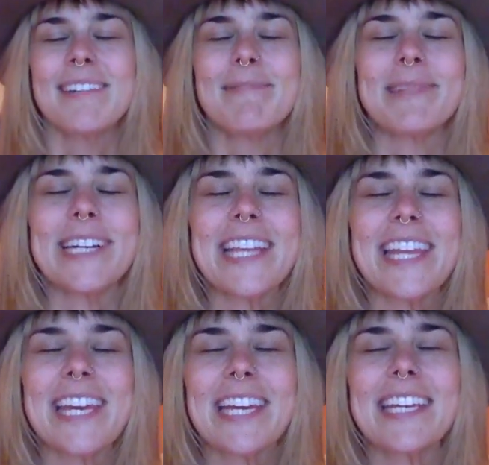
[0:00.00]

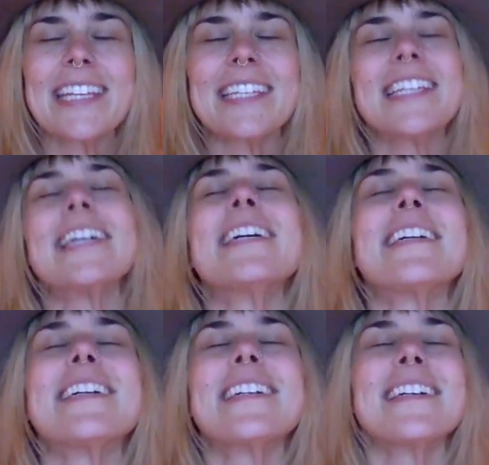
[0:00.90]
Breathing in,
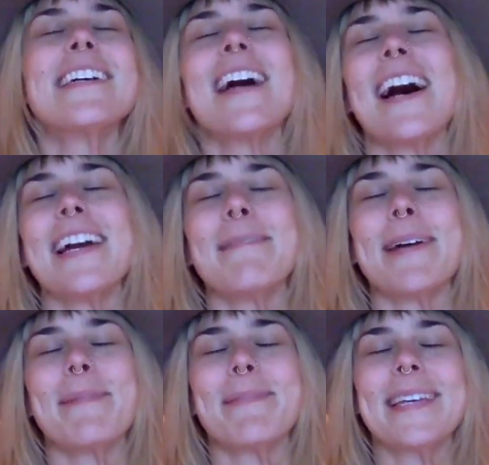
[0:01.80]
I am
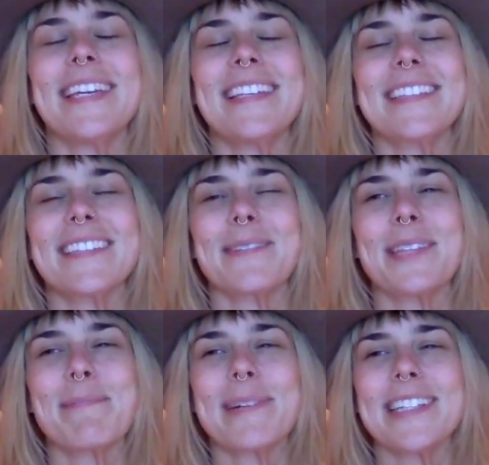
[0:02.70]
at peace
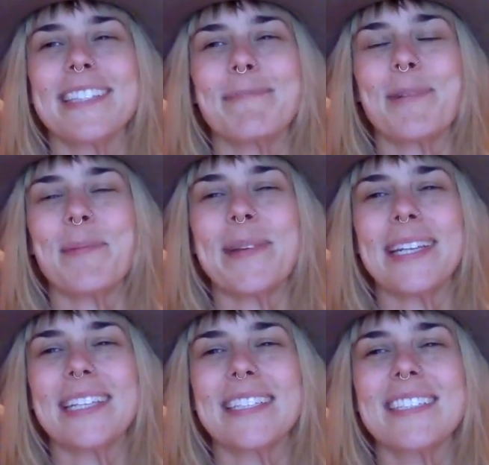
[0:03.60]
with the present
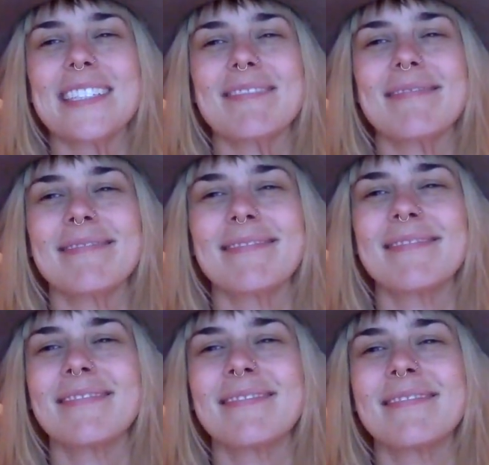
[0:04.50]
moment.
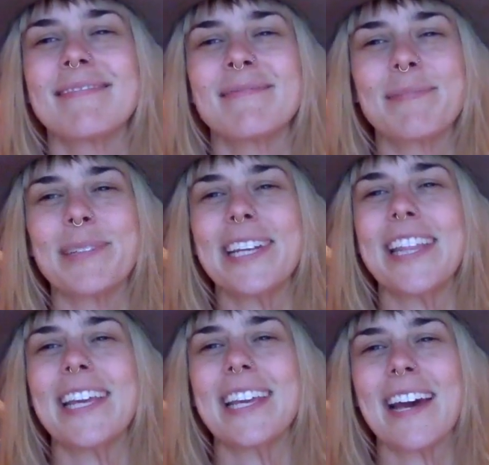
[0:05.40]

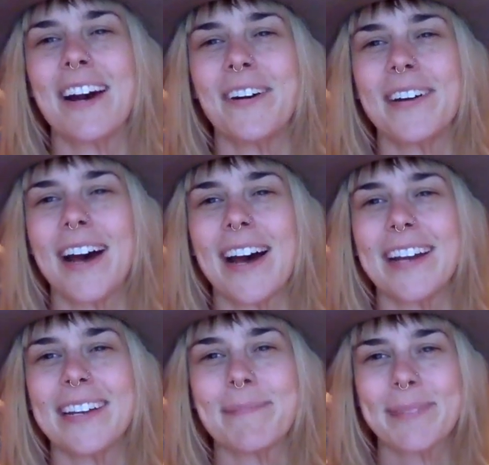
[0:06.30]
Breathing out,
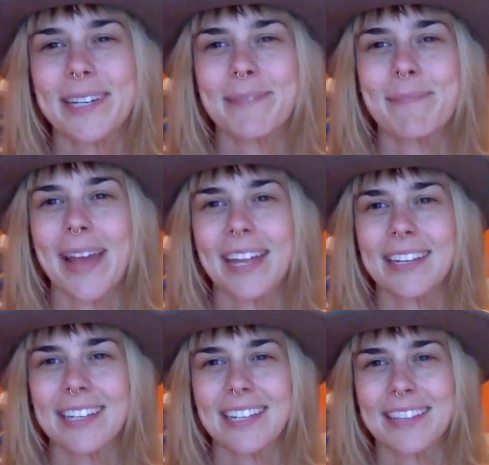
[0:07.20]
I am
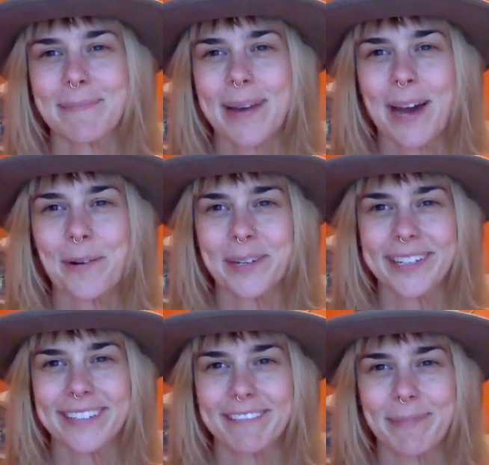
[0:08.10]
commanding the
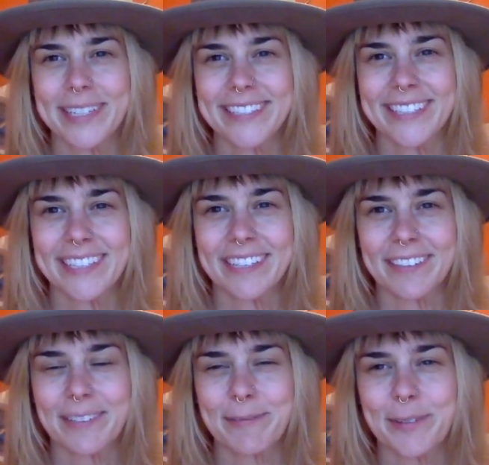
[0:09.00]
power of my
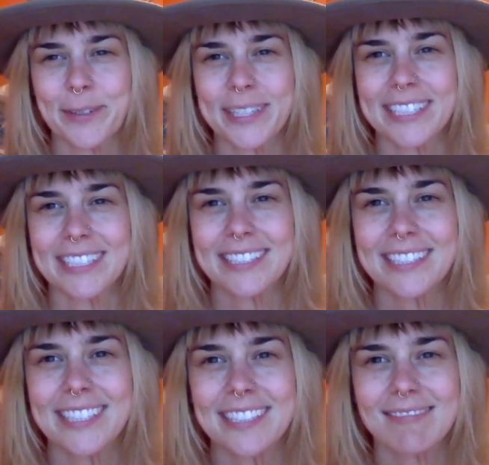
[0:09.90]
singular
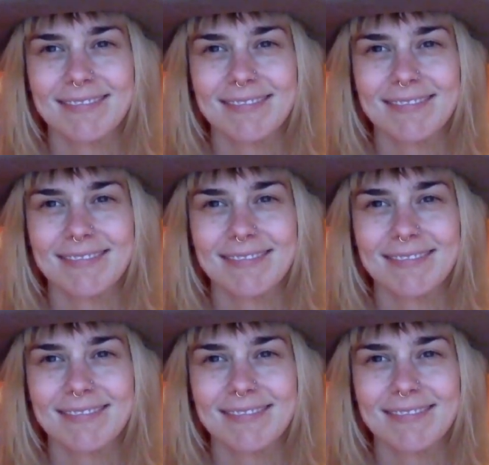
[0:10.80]
focus.